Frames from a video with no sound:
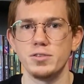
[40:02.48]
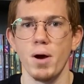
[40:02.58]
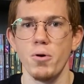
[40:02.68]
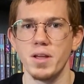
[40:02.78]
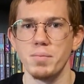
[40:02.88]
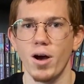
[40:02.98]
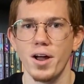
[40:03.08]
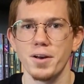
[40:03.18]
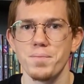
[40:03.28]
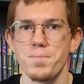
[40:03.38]
Pokemon.
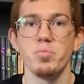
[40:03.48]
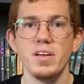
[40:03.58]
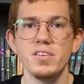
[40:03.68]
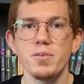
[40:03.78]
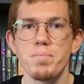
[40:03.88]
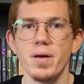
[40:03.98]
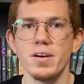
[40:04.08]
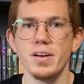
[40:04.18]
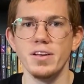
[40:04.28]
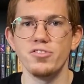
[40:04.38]
These
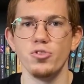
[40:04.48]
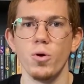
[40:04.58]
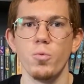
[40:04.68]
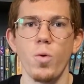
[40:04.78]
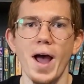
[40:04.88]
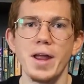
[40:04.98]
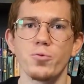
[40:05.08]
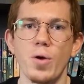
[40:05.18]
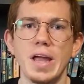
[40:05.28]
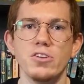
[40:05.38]
abilities do a wide
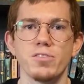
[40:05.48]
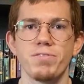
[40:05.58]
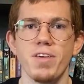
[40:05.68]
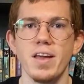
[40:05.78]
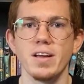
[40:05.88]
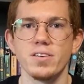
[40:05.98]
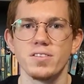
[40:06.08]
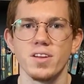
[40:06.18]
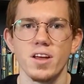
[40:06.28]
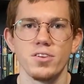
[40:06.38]
range of things,
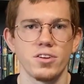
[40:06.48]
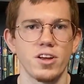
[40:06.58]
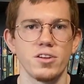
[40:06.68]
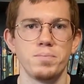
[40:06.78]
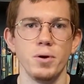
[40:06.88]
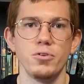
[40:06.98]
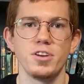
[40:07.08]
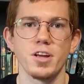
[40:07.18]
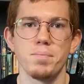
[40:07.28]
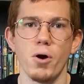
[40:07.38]
such as
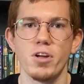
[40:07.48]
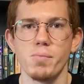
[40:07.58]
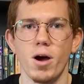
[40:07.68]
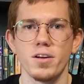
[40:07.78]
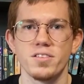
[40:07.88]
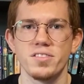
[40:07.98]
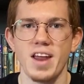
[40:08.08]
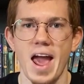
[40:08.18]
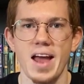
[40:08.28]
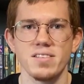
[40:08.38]
boosting a Pokemon's
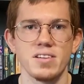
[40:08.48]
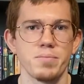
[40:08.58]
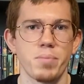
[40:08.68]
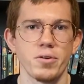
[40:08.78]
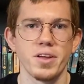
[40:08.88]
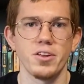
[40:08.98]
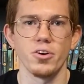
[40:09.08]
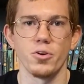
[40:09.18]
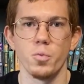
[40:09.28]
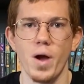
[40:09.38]
stats in
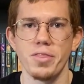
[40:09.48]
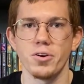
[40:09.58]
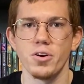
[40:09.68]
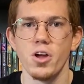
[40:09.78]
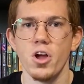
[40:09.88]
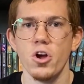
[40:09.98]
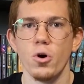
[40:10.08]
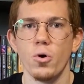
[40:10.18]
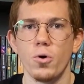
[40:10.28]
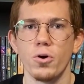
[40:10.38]
particular weather,
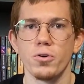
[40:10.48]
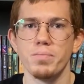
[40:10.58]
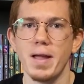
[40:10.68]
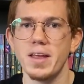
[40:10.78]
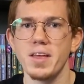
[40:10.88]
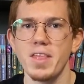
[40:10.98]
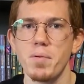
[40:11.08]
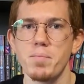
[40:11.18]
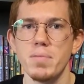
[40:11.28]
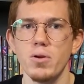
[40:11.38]
or making them
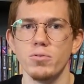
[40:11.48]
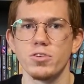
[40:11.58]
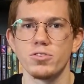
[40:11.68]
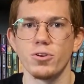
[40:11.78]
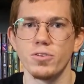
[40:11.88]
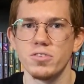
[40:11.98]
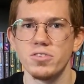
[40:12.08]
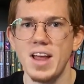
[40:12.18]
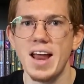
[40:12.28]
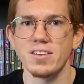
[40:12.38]
immune to certain
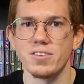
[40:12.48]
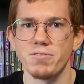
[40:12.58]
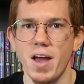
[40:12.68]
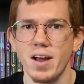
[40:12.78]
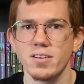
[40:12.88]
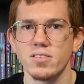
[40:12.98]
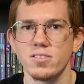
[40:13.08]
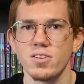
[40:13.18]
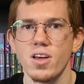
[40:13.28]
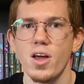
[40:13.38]
status
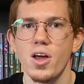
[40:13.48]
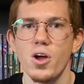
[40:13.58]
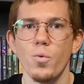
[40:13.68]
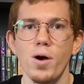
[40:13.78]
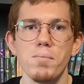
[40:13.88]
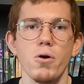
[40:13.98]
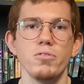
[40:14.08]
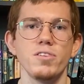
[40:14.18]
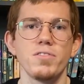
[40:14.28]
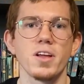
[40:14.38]
effects. While most
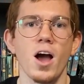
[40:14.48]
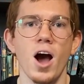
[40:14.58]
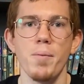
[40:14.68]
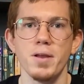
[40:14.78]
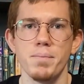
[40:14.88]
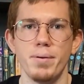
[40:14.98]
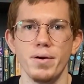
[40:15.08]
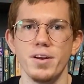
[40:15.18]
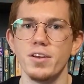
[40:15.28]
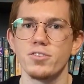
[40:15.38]
of the common
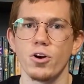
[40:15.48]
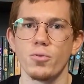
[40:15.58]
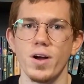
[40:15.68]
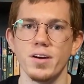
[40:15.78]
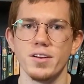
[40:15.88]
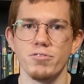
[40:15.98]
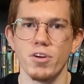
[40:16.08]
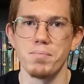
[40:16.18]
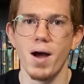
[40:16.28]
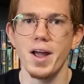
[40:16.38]
abilities are relatively
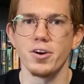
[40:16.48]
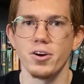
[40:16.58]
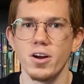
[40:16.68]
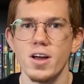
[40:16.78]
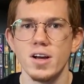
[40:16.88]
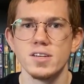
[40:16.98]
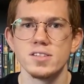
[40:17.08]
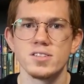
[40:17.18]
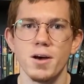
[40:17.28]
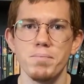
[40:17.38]
minor,
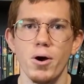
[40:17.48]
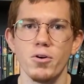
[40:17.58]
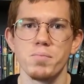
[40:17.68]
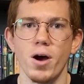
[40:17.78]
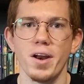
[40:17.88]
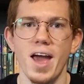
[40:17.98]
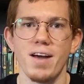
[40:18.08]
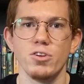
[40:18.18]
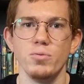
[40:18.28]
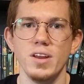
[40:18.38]
some Pokemon
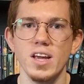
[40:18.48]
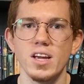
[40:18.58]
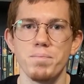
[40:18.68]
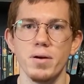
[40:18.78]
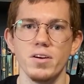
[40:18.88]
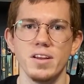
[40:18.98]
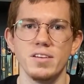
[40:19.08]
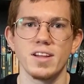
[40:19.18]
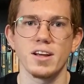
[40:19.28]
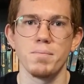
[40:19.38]
have unique abilities
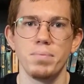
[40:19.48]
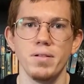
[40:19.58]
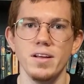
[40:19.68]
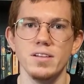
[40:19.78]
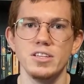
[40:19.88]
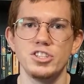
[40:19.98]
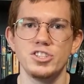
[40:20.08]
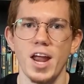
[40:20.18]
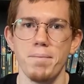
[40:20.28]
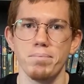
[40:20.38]
that completely
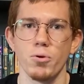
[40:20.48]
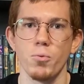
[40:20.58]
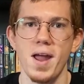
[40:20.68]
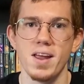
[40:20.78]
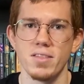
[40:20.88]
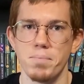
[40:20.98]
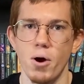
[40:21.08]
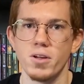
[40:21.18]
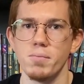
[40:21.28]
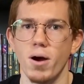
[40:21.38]
shape the way the
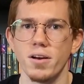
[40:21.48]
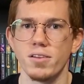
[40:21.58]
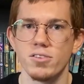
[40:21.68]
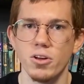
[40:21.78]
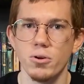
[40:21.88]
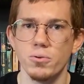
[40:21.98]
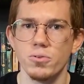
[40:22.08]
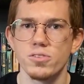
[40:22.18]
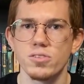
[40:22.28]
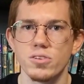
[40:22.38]
Pokemon is
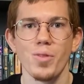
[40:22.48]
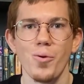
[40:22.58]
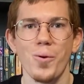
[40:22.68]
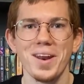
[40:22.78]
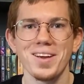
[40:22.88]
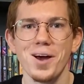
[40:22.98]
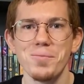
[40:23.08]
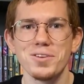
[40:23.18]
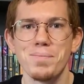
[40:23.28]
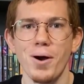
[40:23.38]
used. When it comes
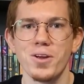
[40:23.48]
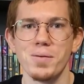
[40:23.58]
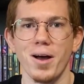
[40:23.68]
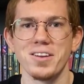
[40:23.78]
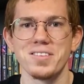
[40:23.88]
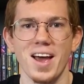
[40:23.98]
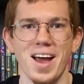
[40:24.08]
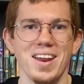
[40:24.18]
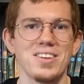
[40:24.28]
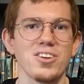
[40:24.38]
to Pokemon design,
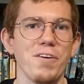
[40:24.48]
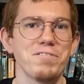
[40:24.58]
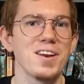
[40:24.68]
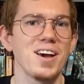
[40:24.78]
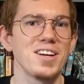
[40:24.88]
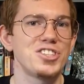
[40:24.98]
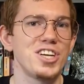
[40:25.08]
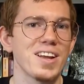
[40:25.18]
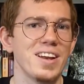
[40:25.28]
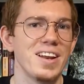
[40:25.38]
it's often a
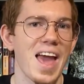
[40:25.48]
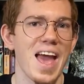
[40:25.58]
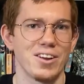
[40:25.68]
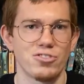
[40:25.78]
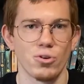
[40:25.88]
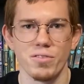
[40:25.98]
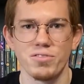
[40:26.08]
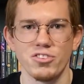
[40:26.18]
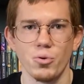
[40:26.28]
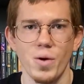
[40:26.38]
chicken and egg sort of
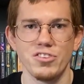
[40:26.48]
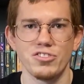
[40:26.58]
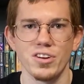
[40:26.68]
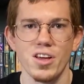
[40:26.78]
situation.